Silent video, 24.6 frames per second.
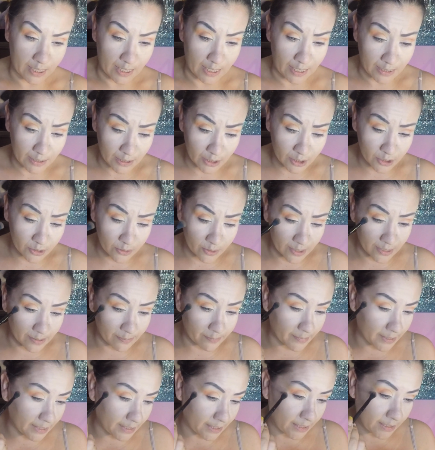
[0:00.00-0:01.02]
Instagram
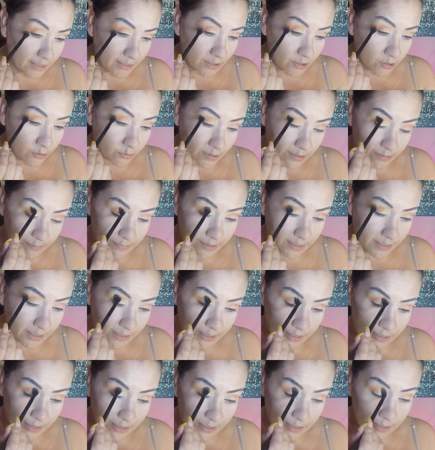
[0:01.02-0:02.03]
me, tweet me,
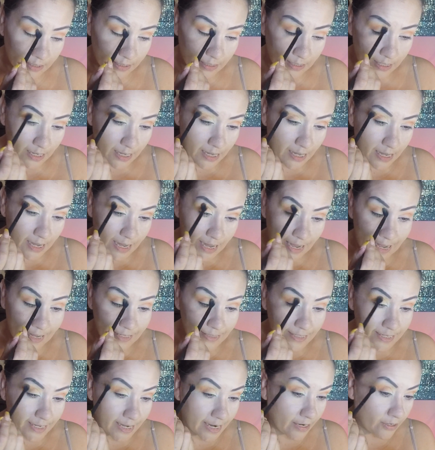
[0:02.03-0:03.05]

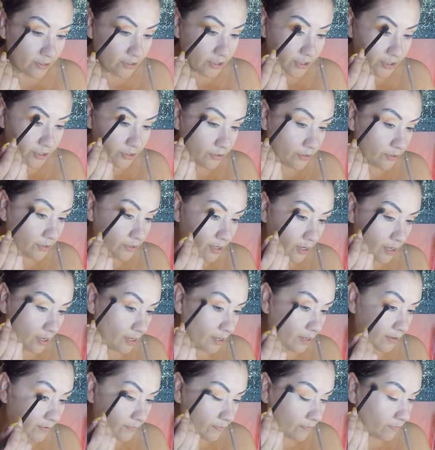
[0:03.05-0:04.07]
and the air just turned off.
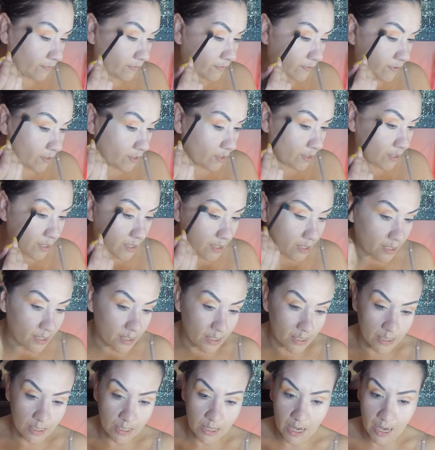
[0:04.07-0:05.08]

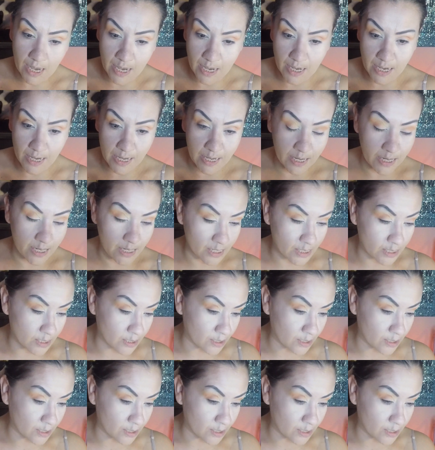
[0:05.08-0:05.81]
Yay!